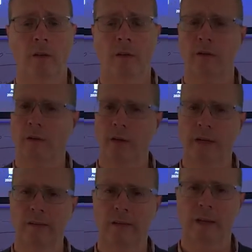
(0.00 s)
let's go ahead
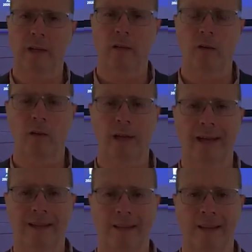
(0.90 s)
and take a look
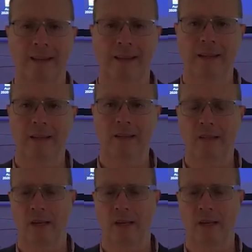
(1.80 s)
at these